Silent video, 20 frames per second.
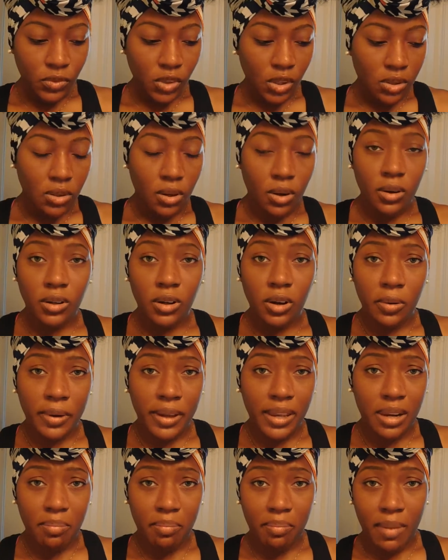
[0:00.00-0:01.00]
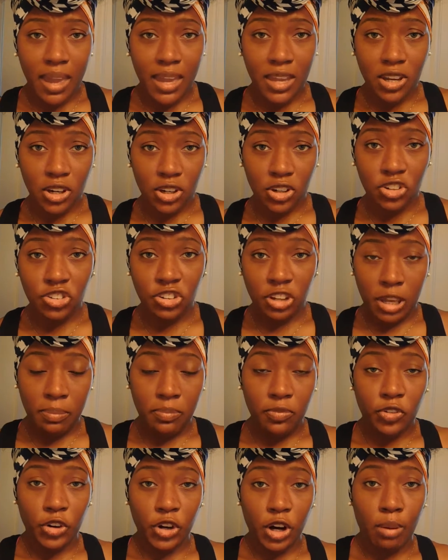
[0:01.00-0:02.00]
you're going to go in and make your shape
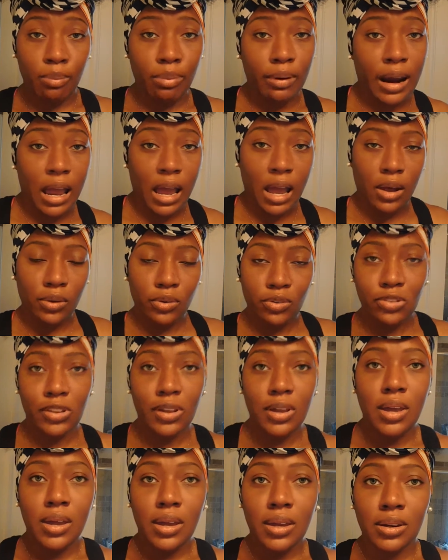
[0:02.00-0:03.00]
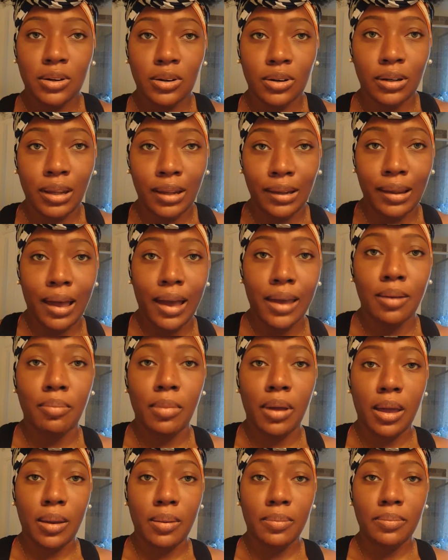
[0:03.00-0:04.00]
for your brows. You're going to line them
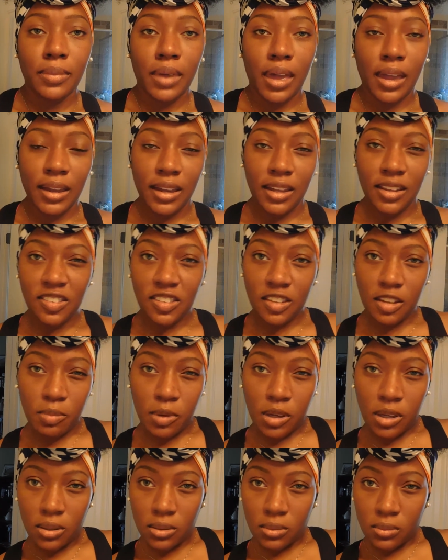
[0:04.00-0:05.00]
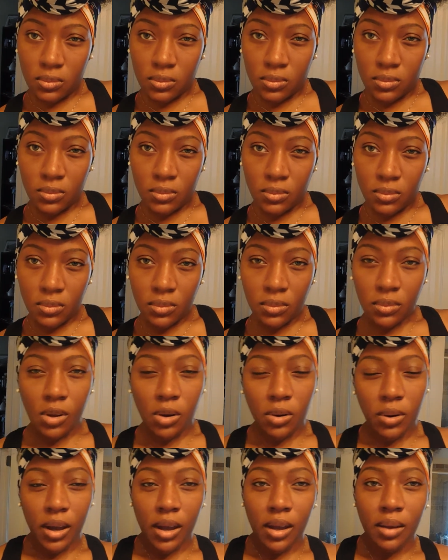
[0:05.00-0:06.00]
up. I can't see me.
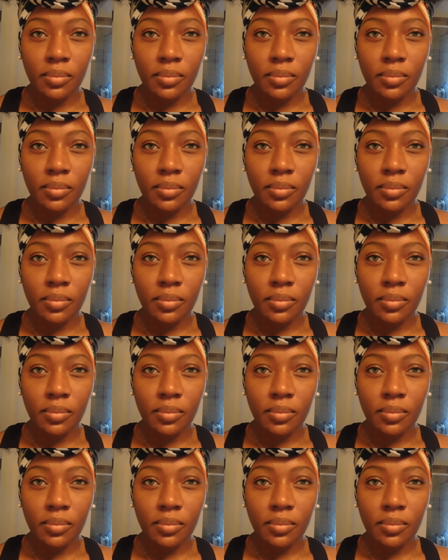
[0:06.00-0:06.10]
Okay.